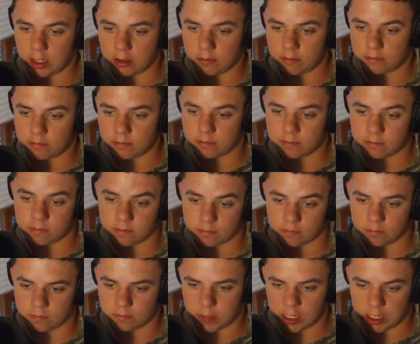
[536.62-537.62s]
it,
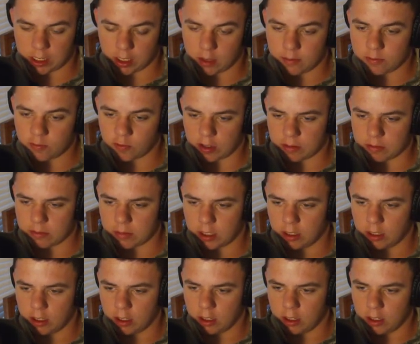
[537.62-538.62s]
it comes from.
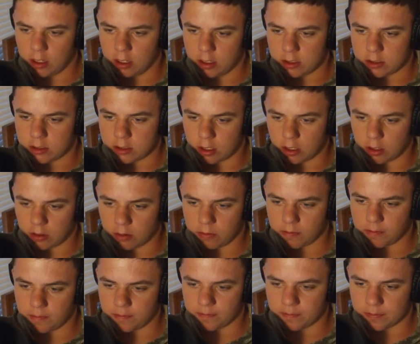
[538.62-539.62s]

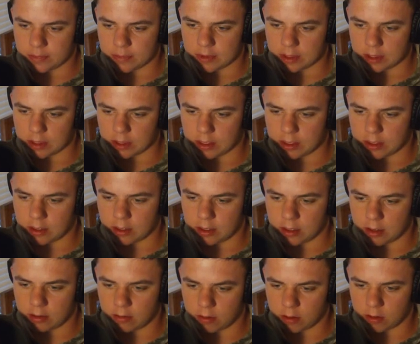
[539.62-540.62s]
So
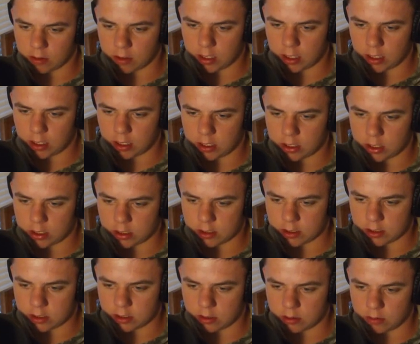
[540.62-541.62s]
we're going to
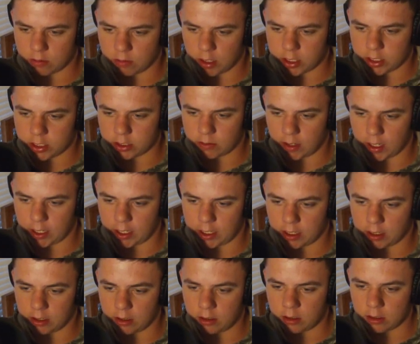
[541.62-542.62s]
just watch it right
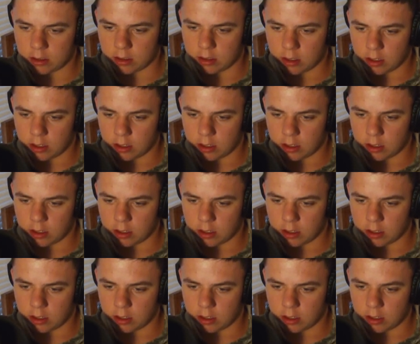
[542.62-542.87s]
here.